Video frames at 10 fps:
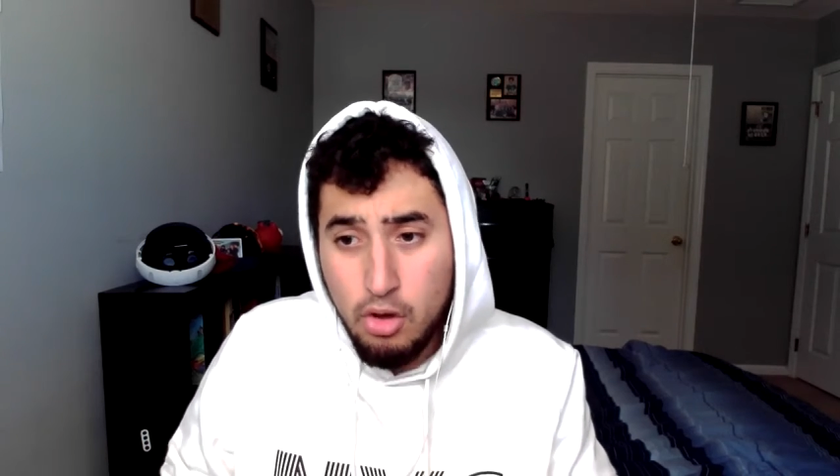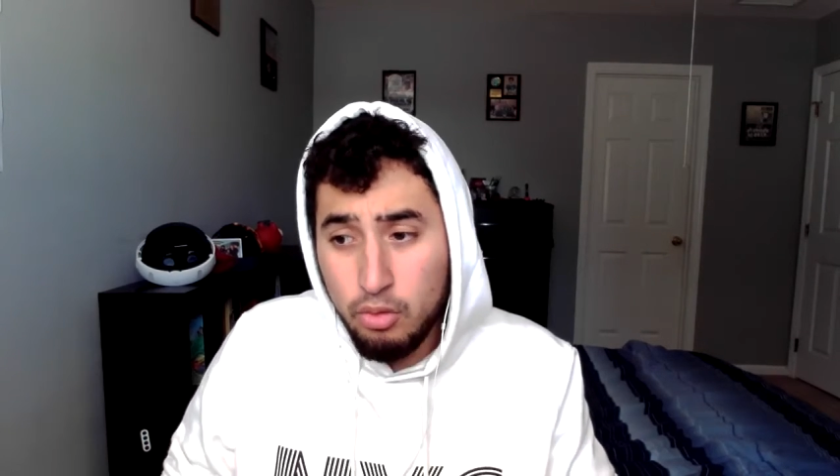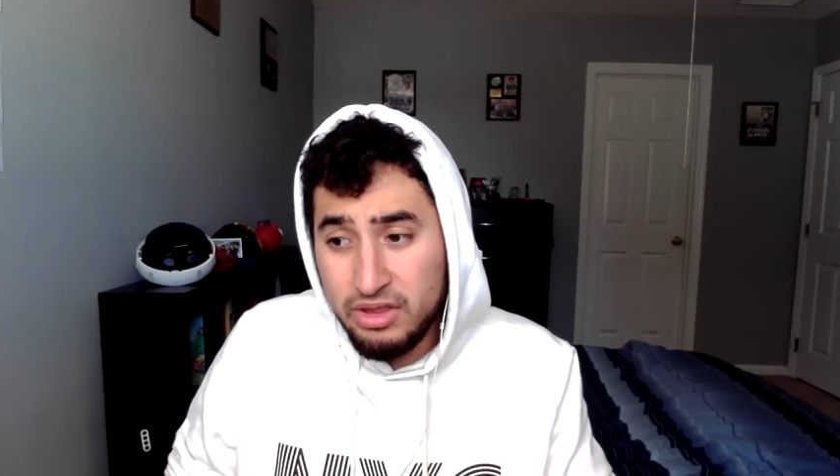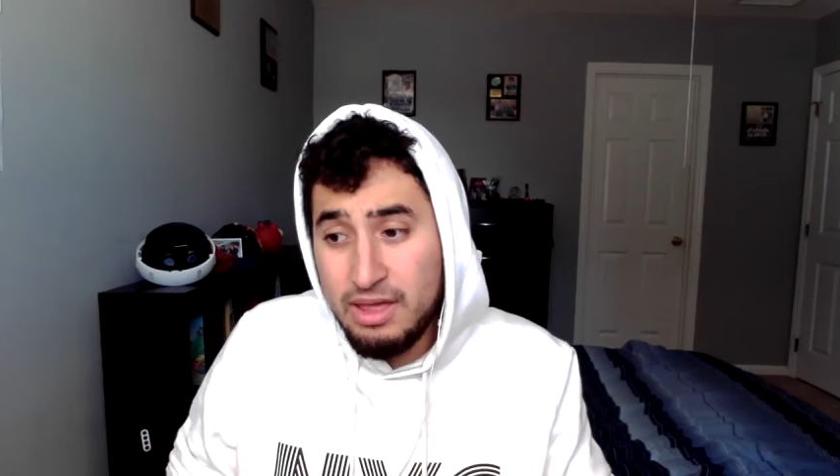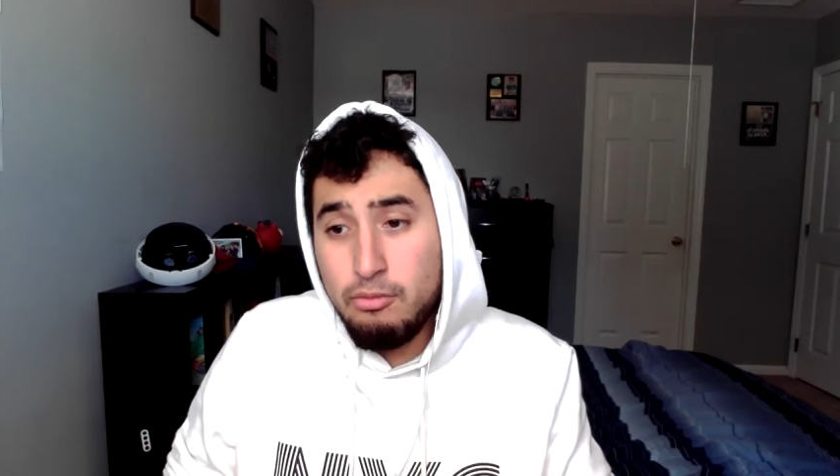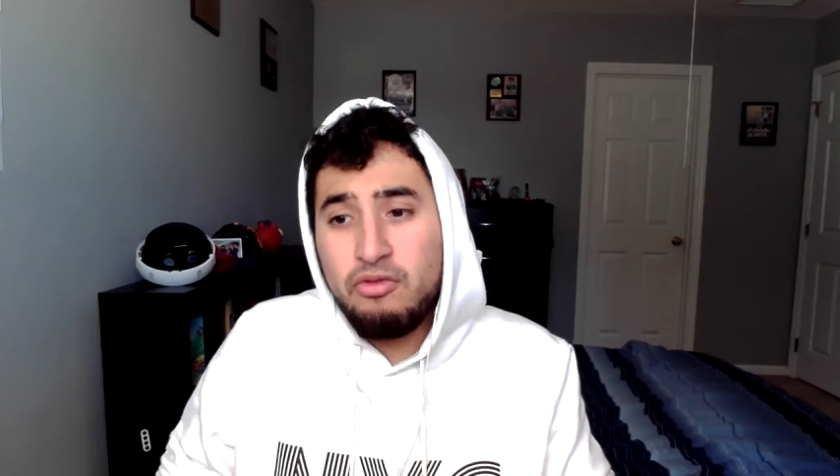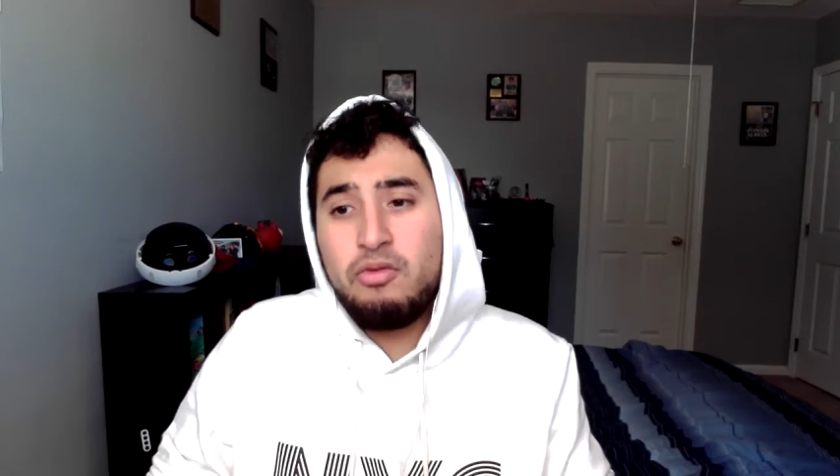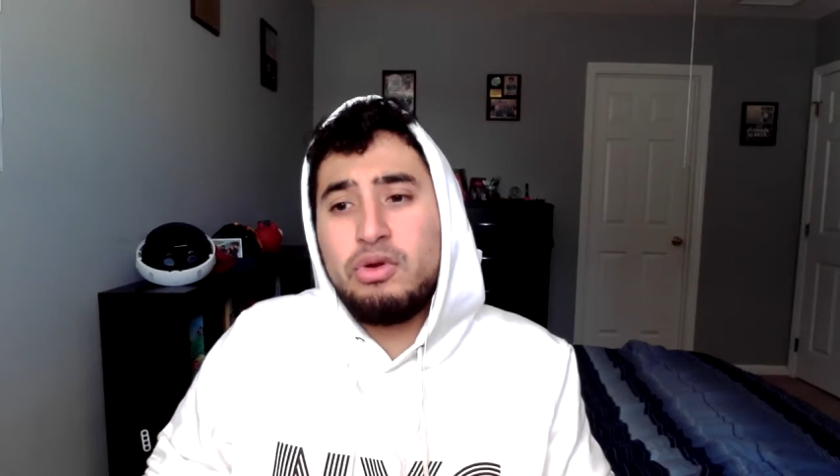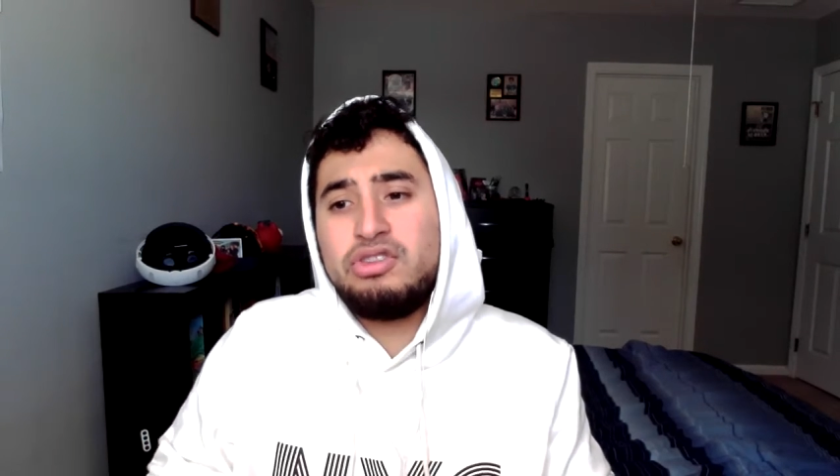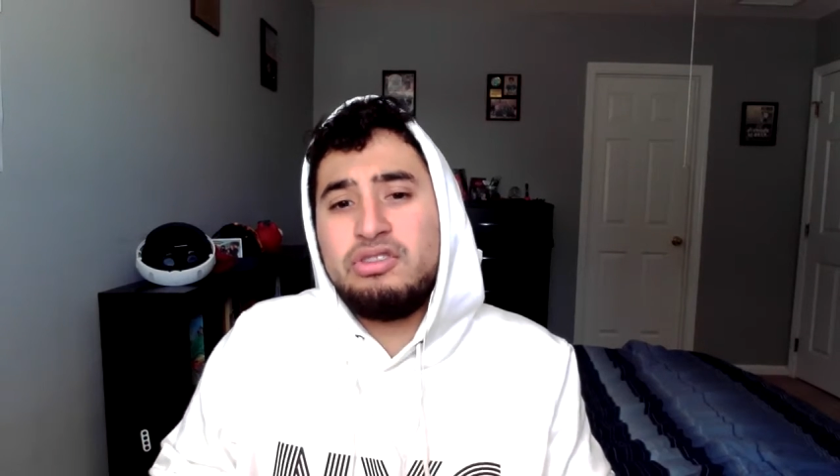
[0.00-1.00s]
What did that movie
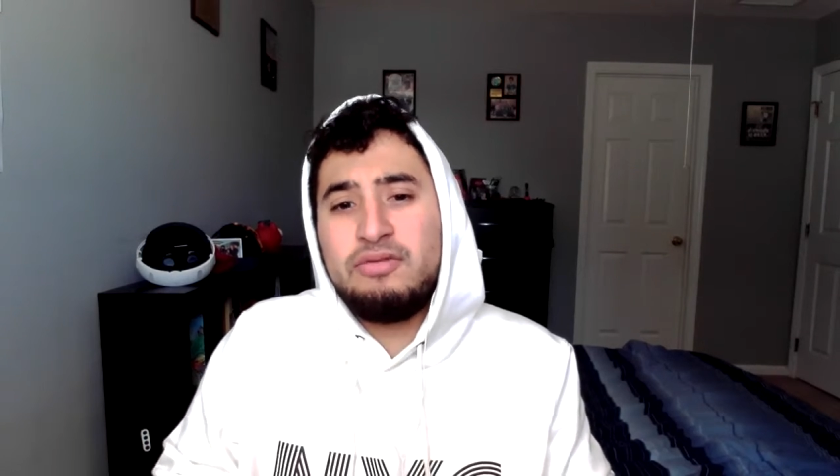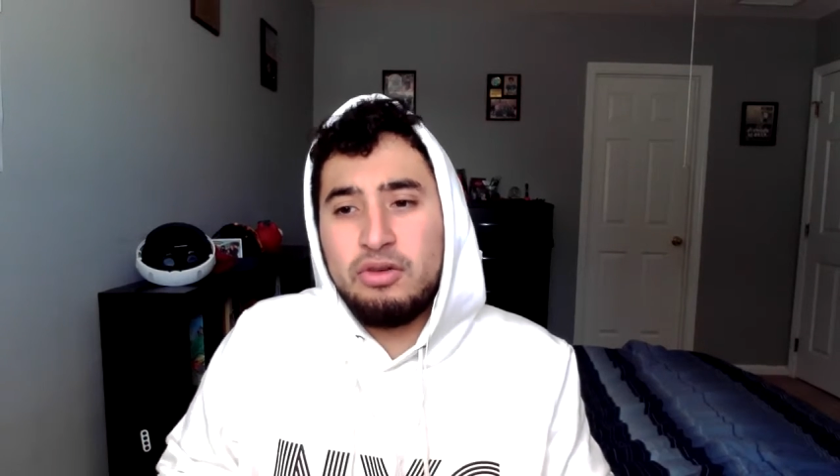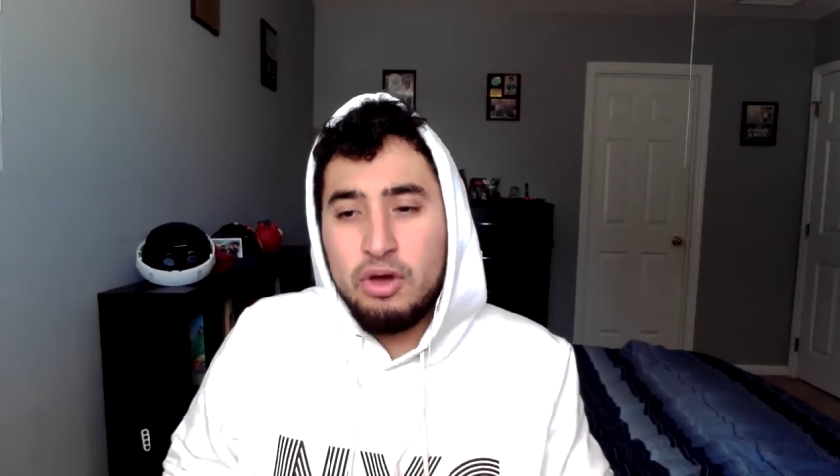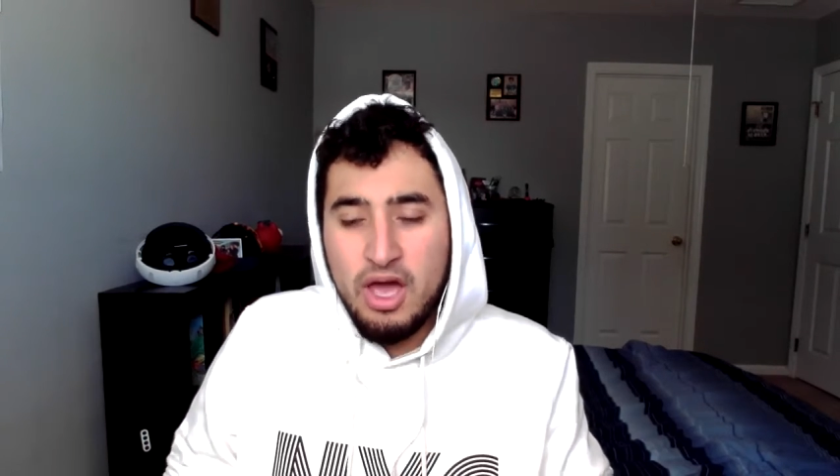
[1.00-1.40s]
want you to feel?